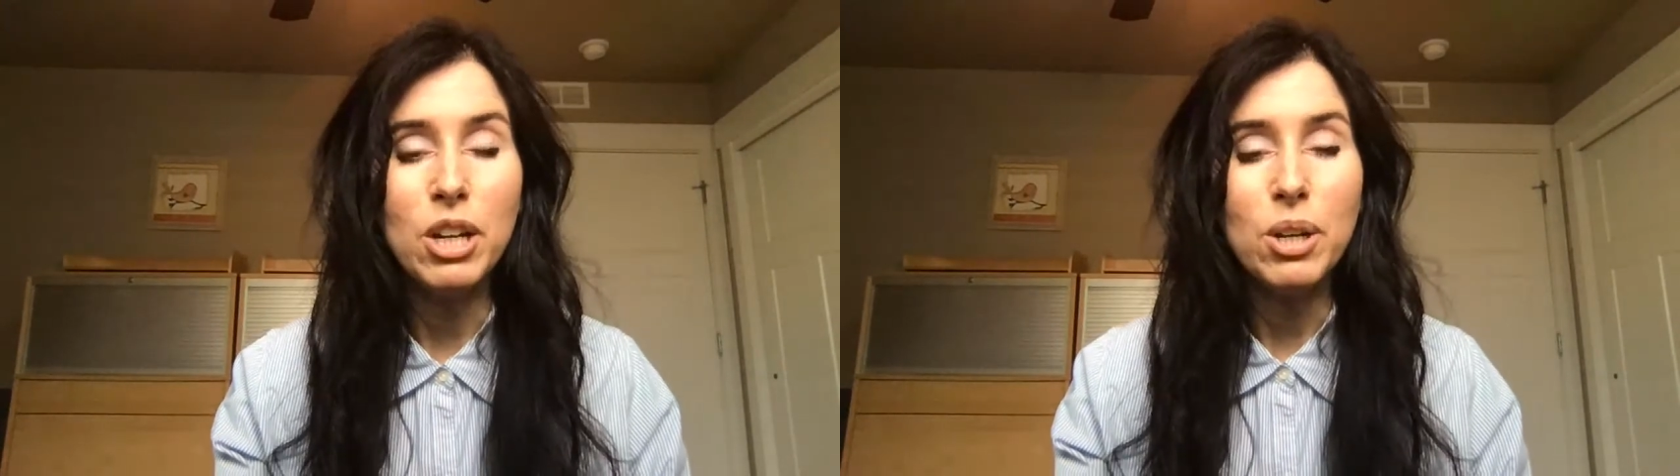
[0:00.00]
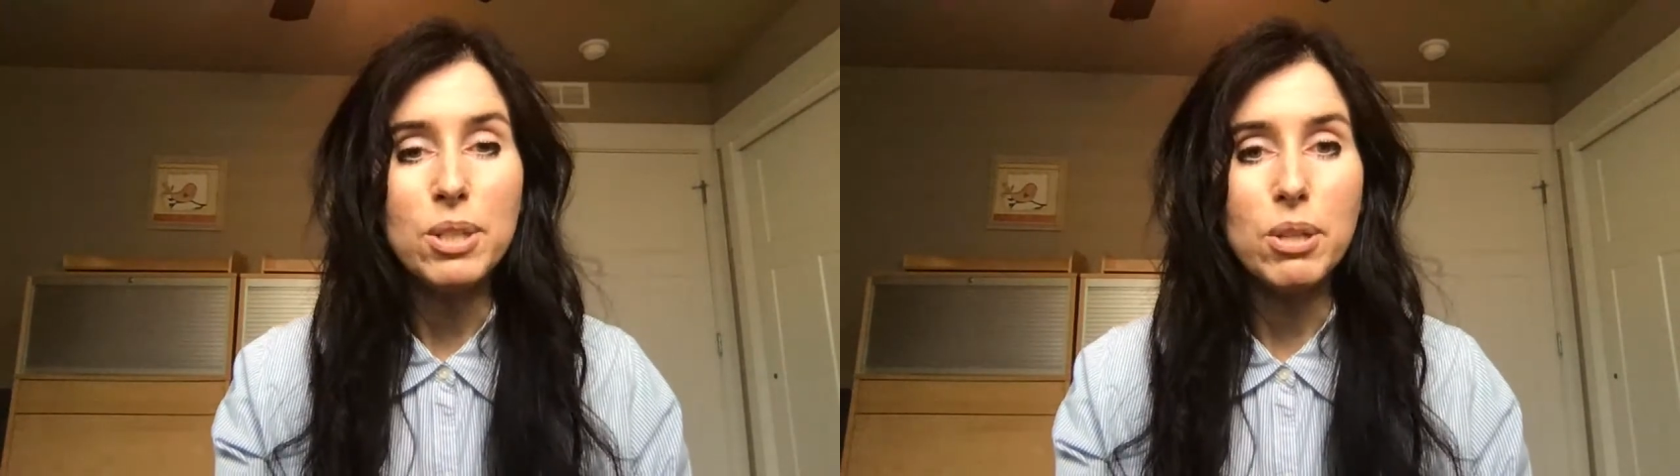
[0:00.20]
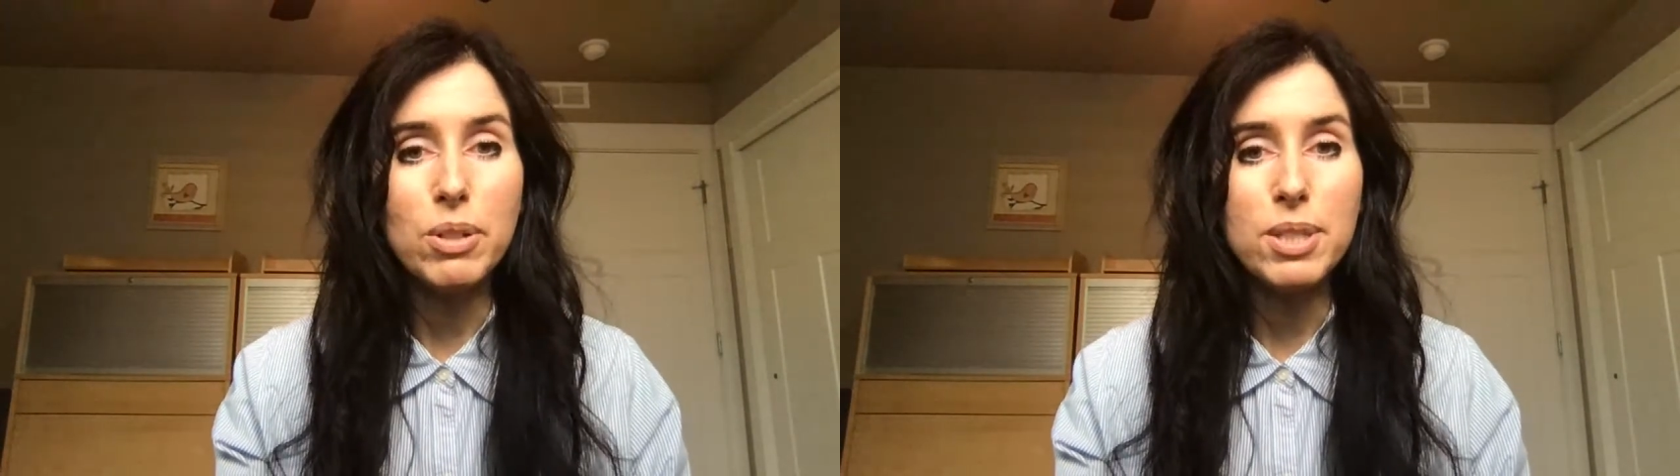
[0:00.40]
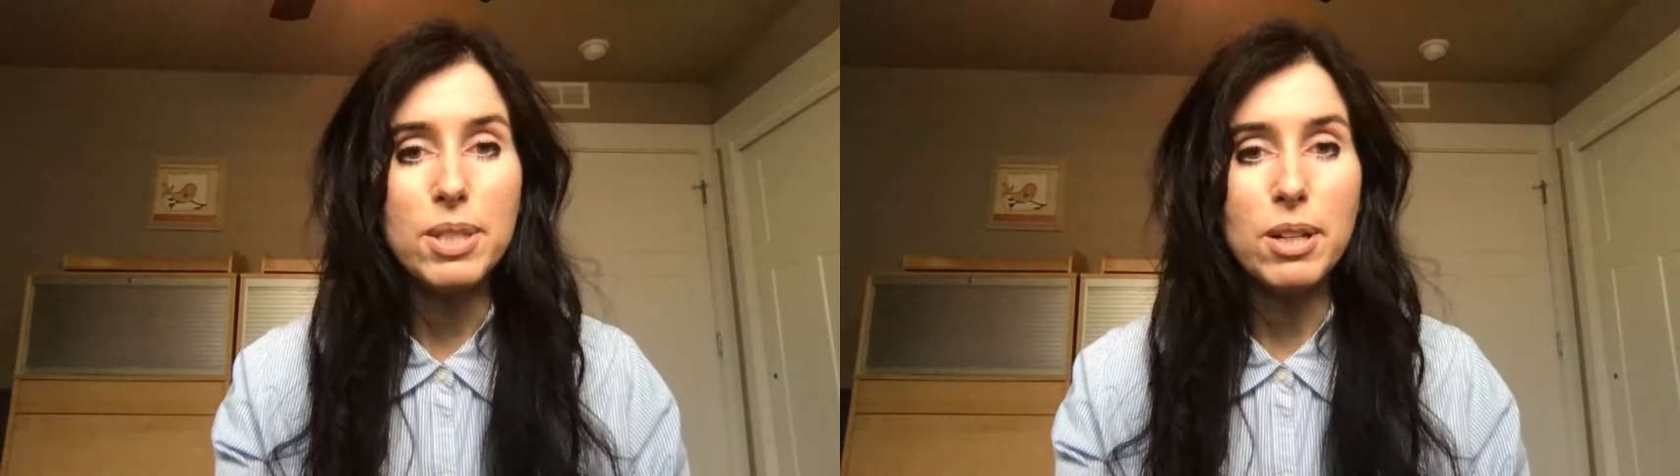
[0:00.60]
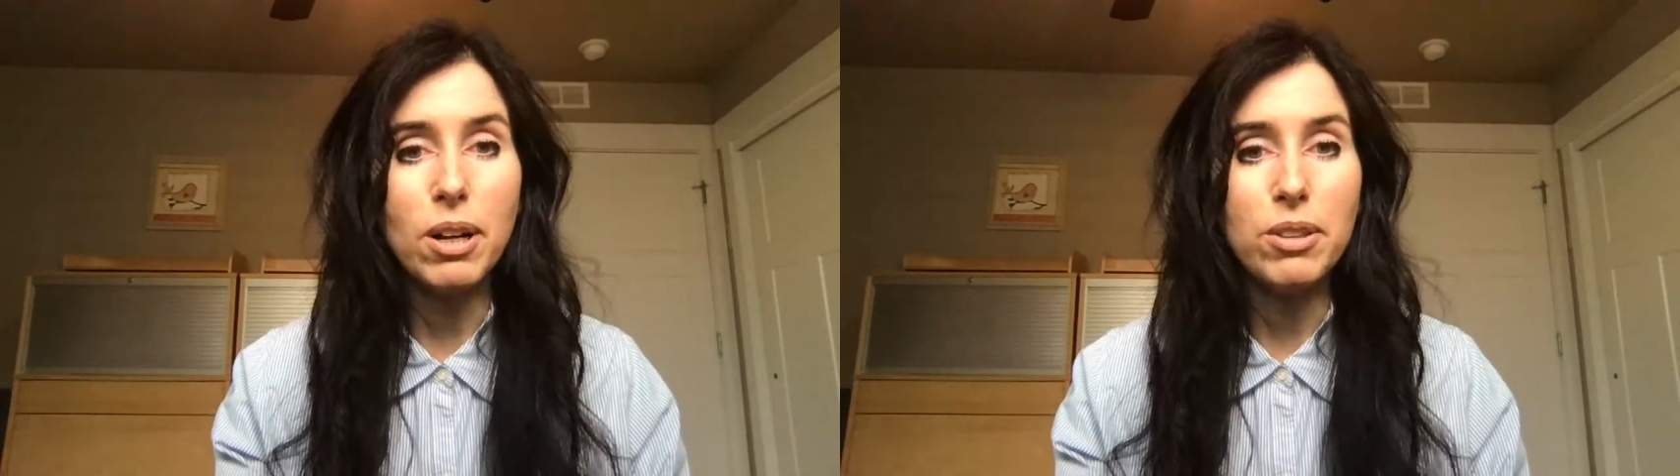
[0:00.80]
So it's
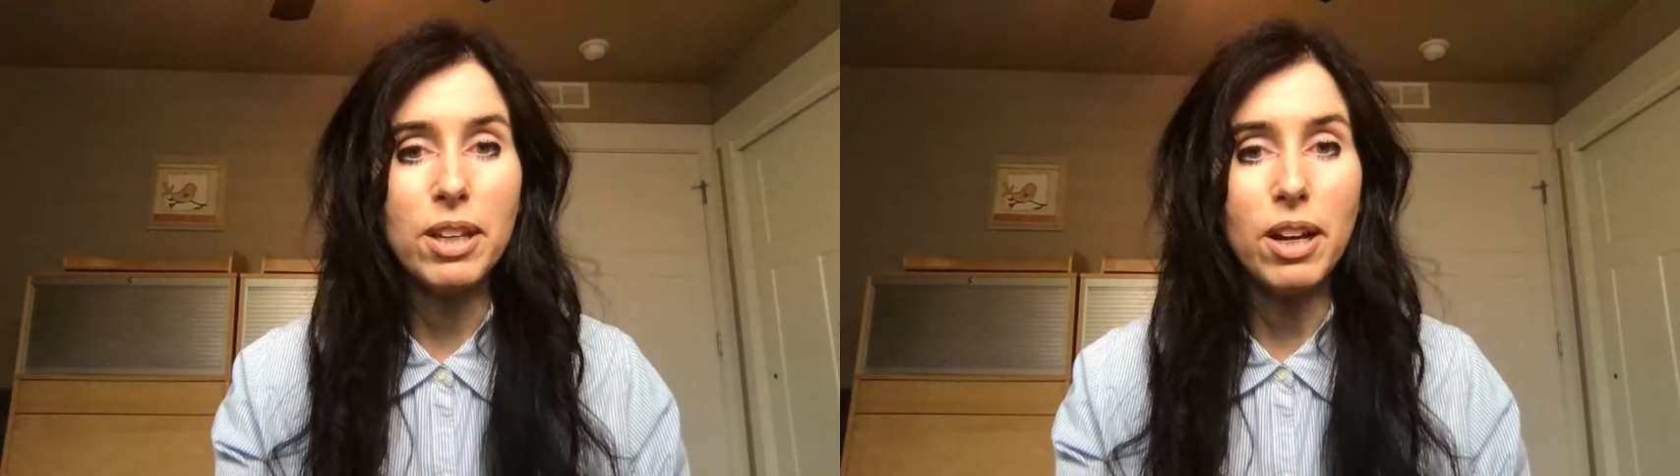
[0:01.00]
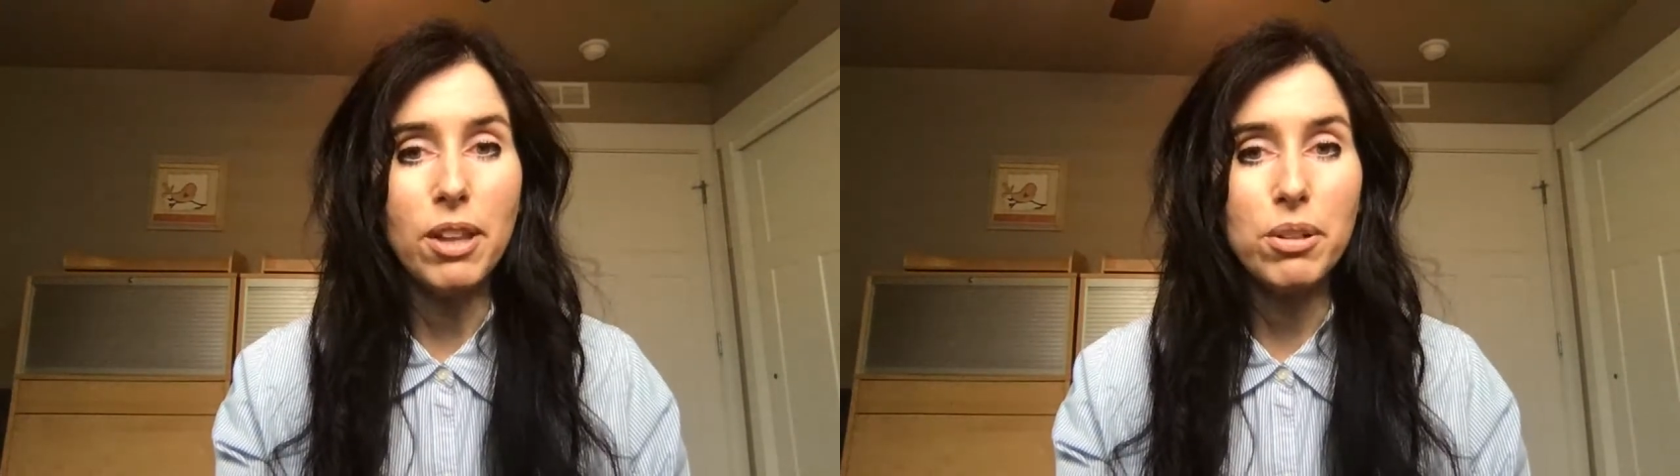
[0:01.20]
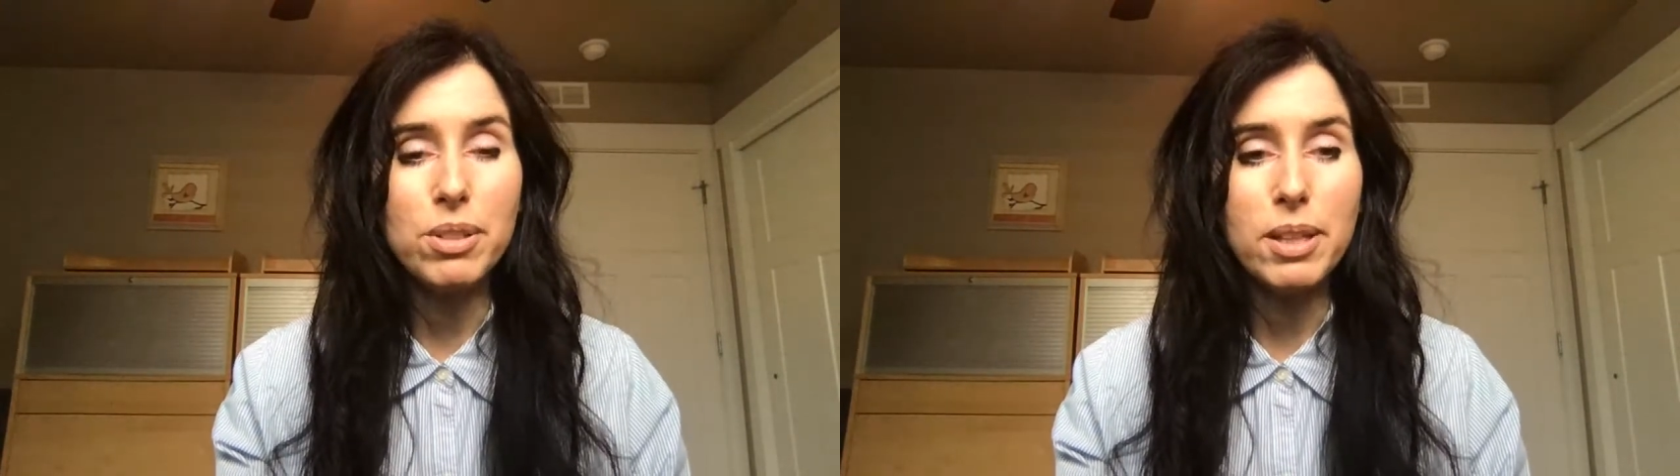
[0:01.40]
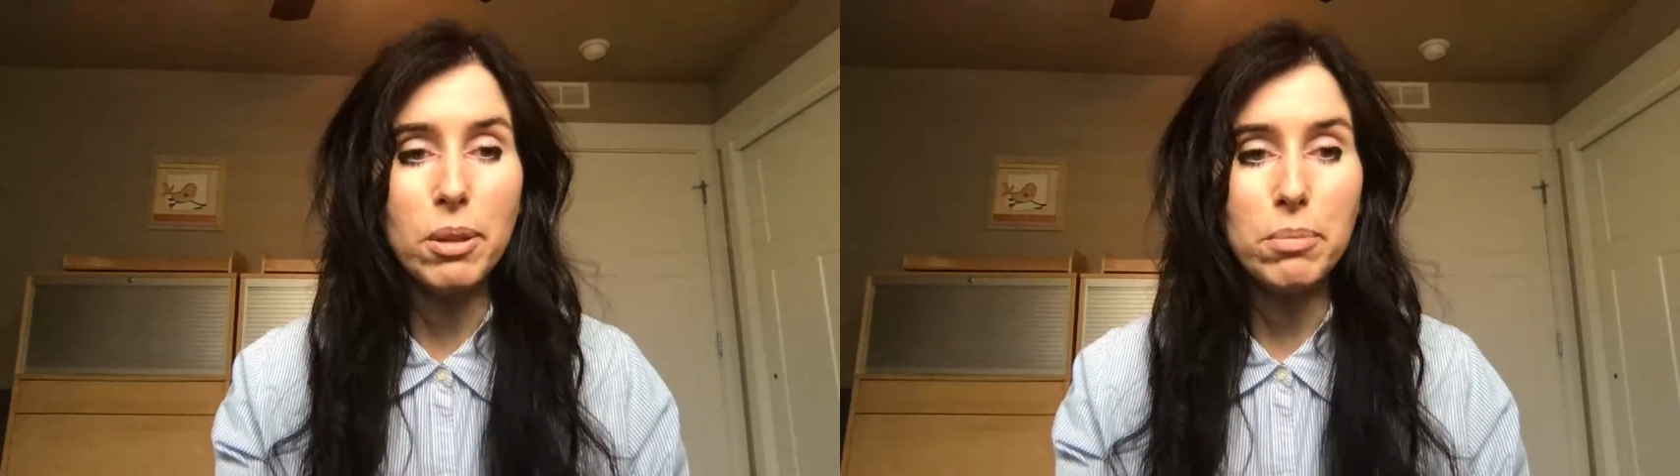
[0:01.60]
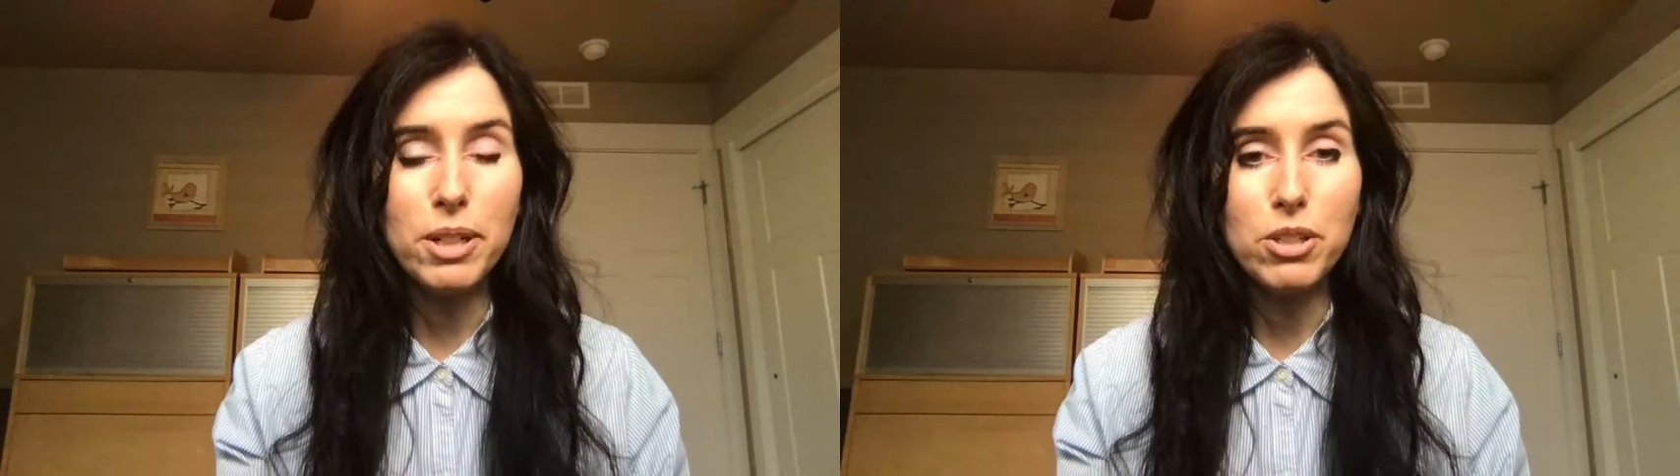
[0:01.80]
called the Author
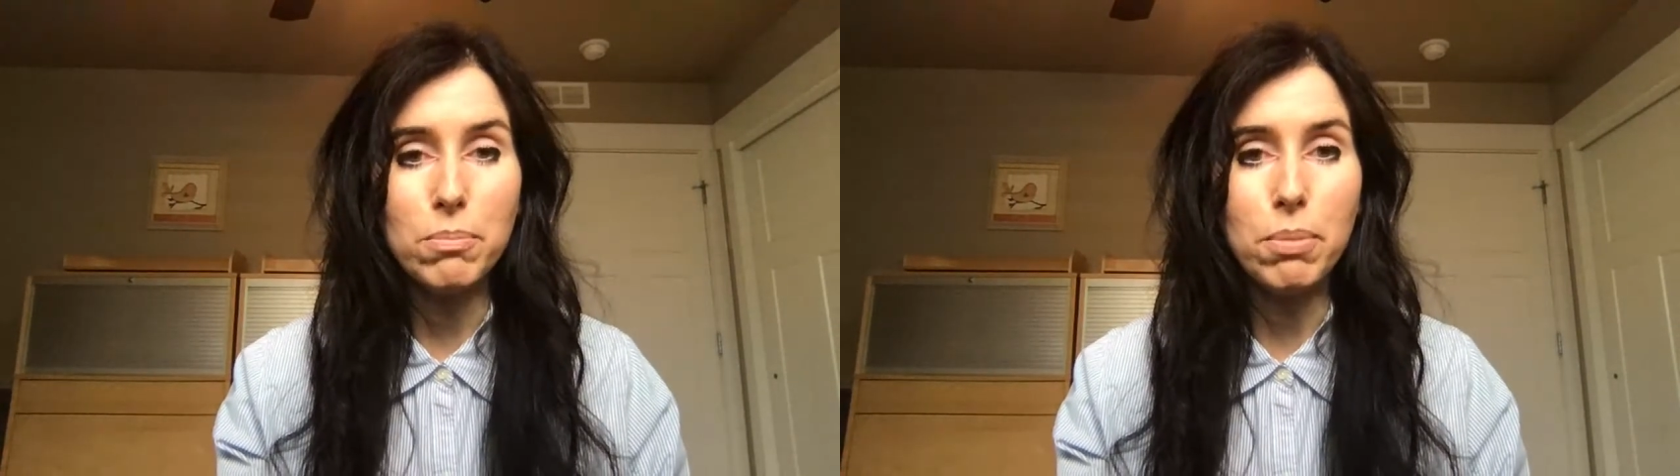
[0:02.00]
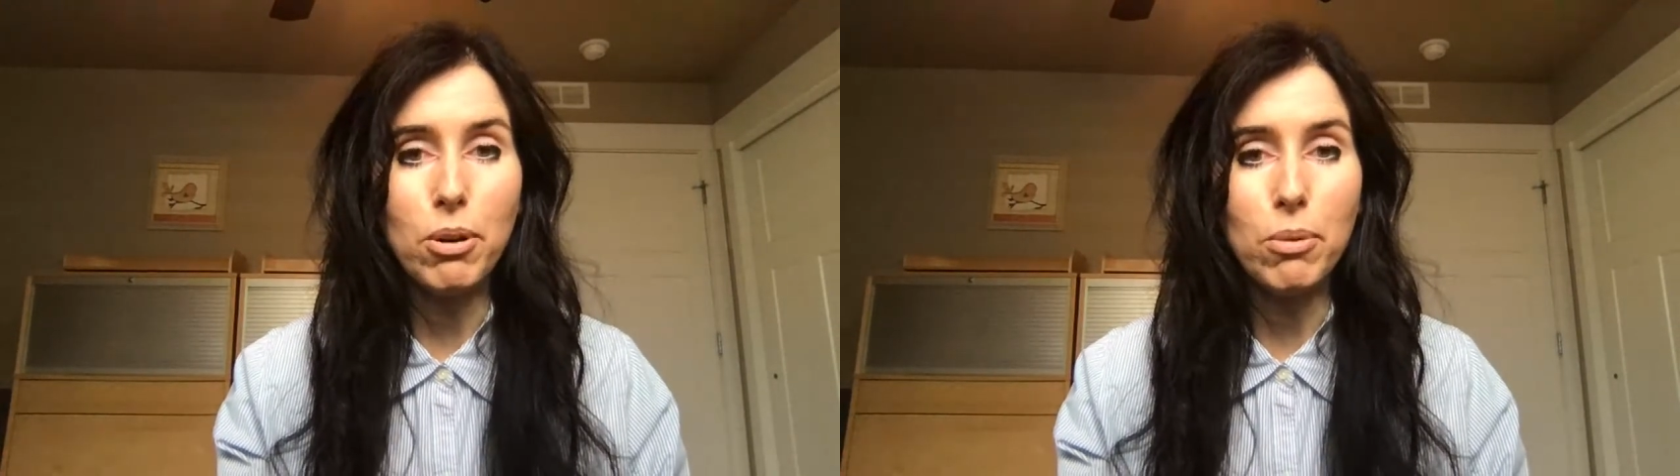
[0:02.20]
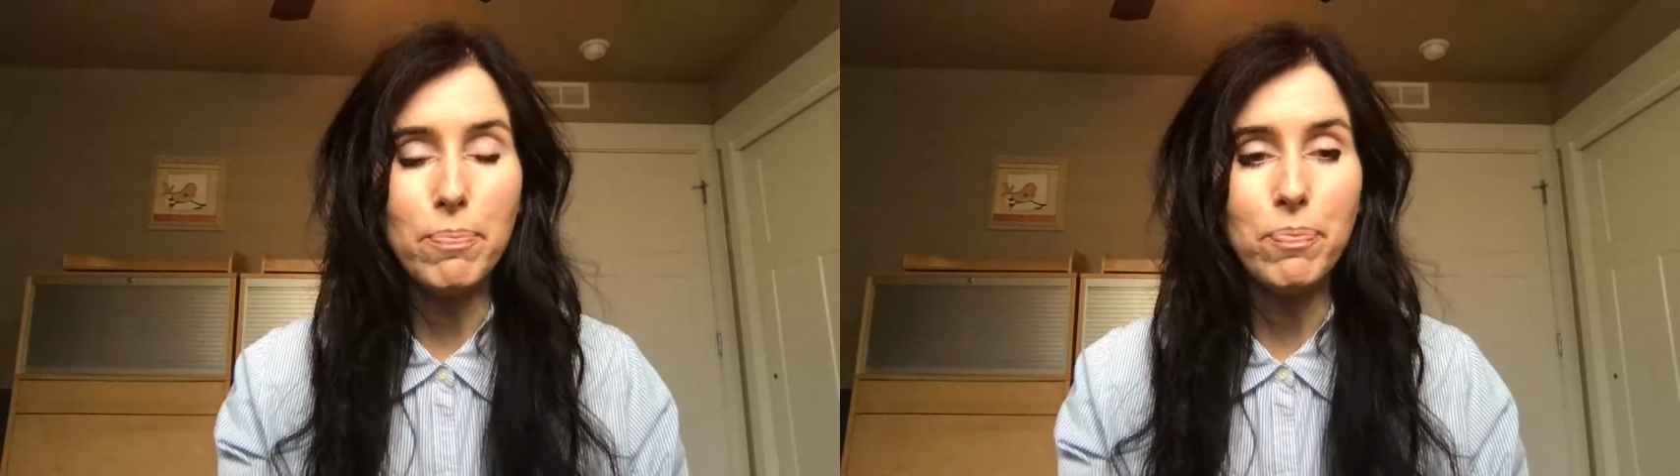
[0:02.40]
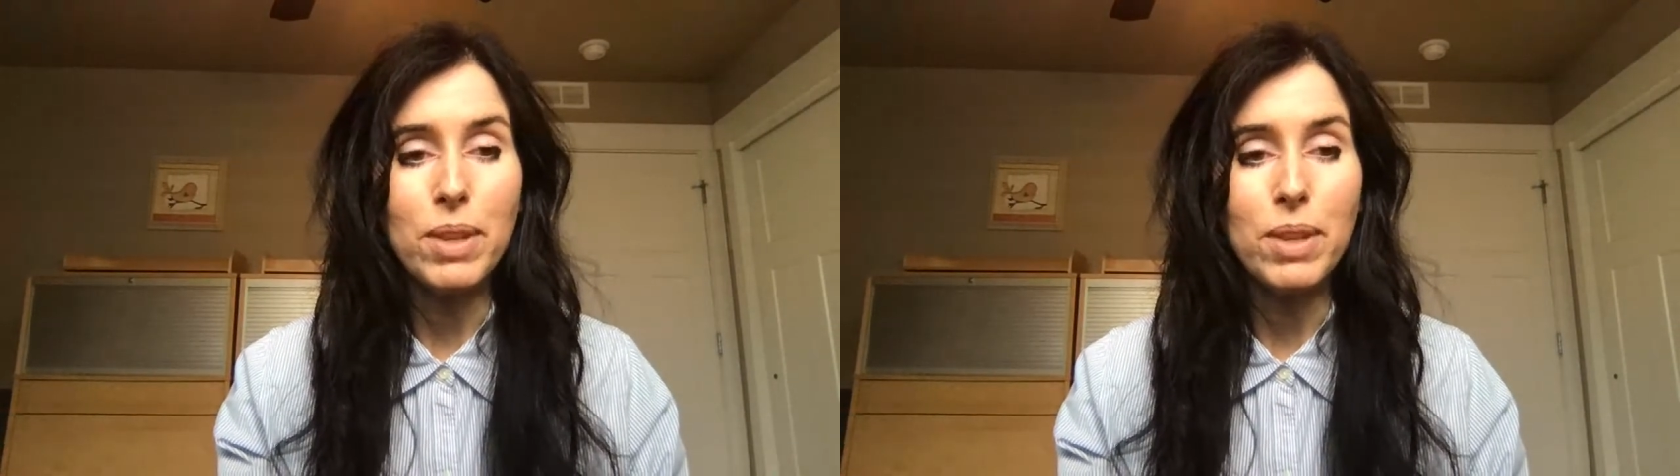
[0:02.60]
Celebration Poem.